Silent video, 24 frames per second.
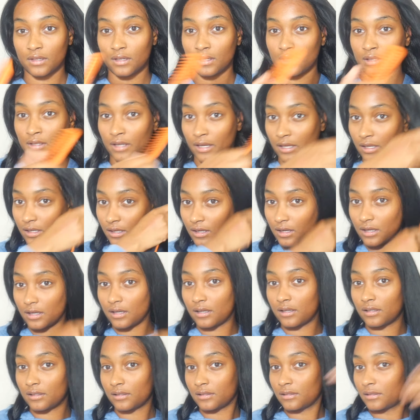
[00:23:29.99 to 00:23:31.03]
like
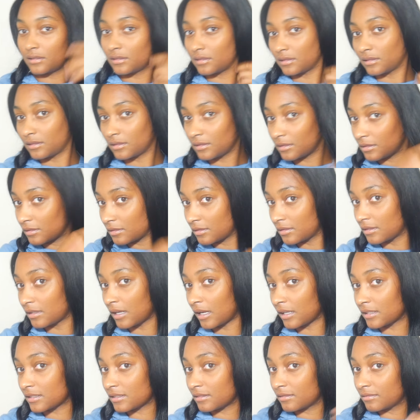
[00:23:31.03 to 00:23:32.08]
uh,
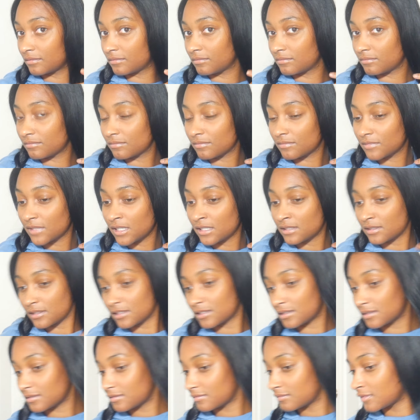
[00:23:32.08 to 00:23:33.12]
not,
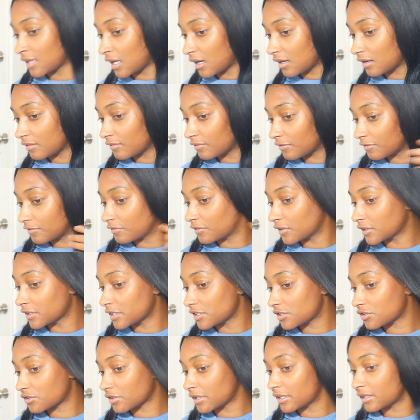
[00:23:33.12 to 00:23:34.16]
it's not fully
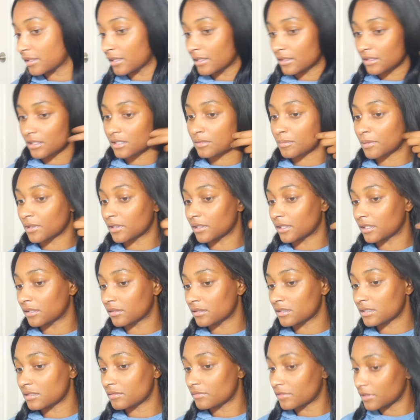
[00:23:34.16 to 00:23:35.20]
straight, like this part here
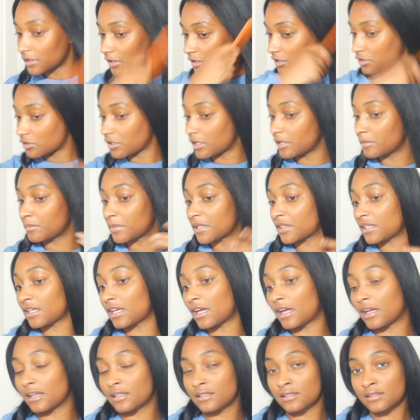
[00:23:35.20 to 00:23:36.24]
isn't fully straight, but the
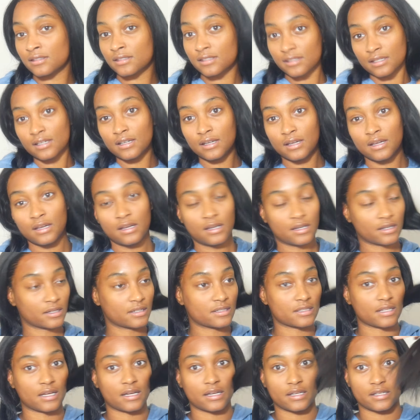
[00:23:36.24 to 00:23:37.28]
ends,
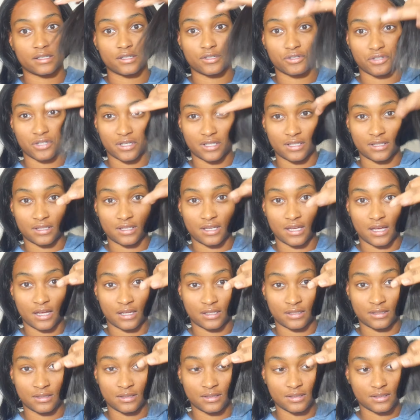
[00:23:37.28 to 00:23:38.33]
because I straighten the
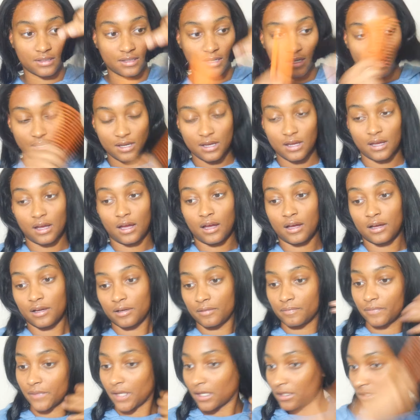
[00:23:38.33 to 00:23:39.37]
ends,
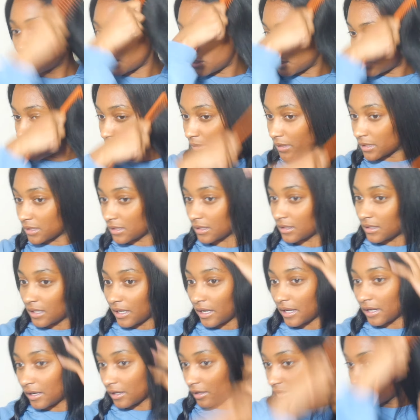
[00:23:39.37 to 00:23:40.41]
um, I just twisted the
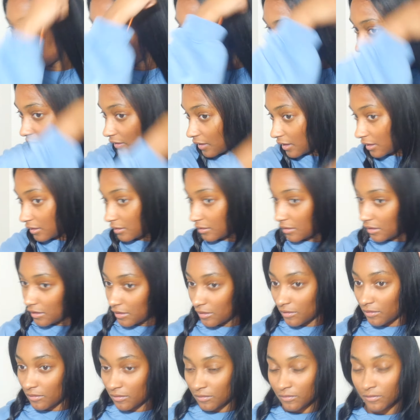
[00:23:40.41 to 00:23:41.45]
hair and then
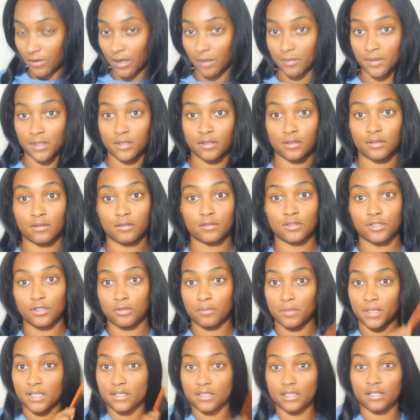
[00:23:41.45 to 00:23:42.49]
wrapped the two
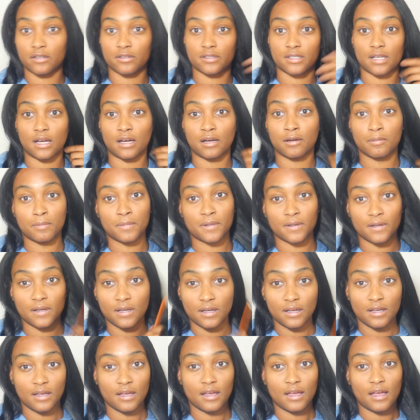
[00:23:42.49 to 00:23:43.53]
pigtails up
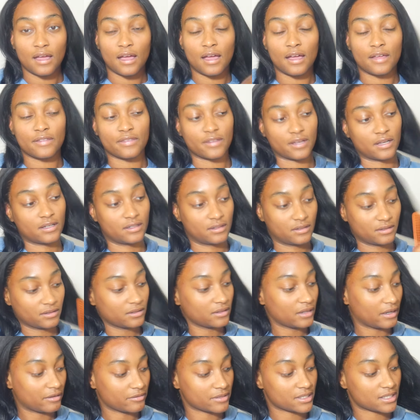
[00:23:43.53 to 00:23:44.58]
and then
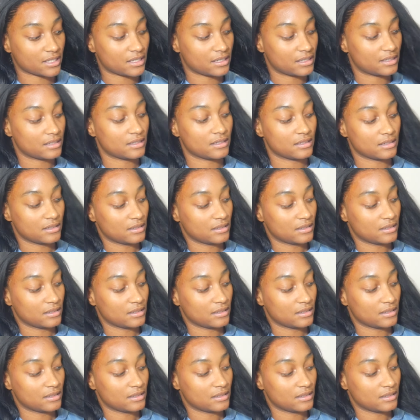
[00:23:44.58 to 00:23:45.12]
that was it.